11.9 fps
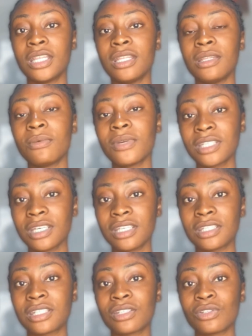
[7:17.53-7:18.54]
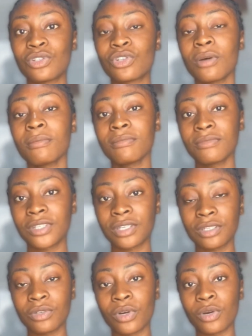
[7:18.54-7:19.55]
the reason is some
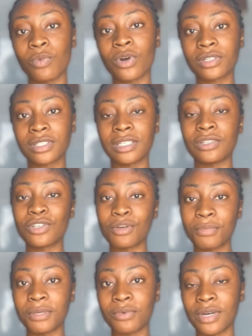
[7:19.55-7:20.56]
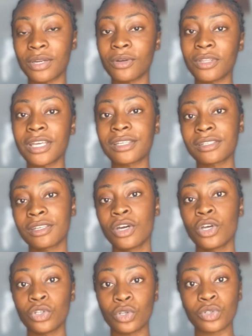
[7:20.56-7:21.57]
certain oil works in some people and others
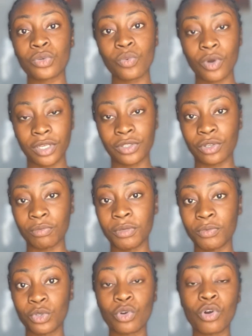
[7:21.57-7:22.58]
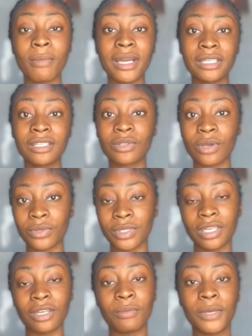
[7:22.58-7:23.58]
doesn't work in some people. So combining this oil
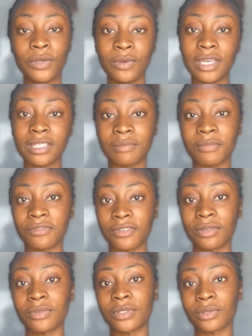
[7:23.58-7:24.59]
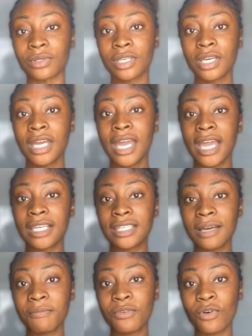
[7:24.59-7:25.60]
together will make you get a perfect result.
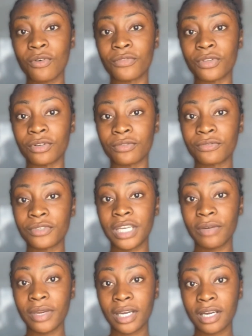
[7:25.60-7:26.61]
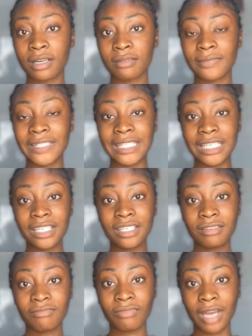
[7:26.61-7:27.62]
Example of the fenugreek seed,
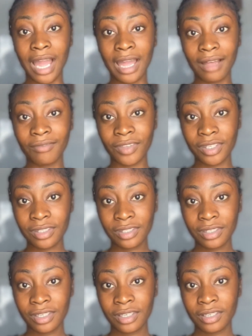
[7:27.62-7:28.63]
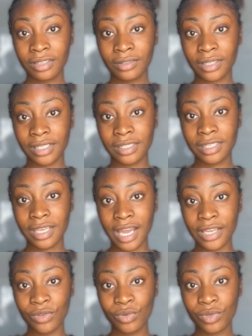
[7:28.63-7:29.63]
I have this. You can see I
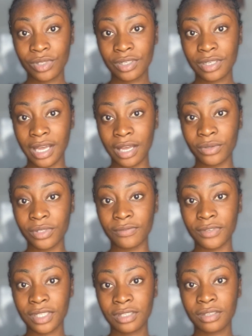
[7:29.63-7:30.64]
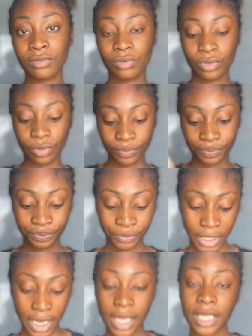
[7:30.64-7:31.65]
used out of it. So
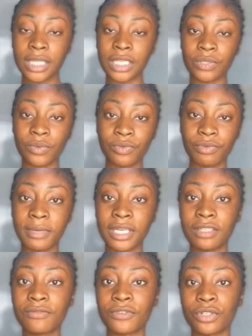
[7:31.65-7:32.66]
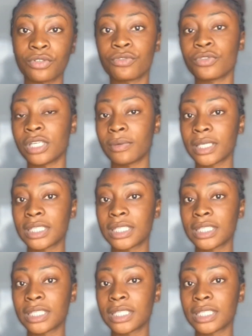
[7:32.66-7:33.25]
that's the one remaining for the fenugreek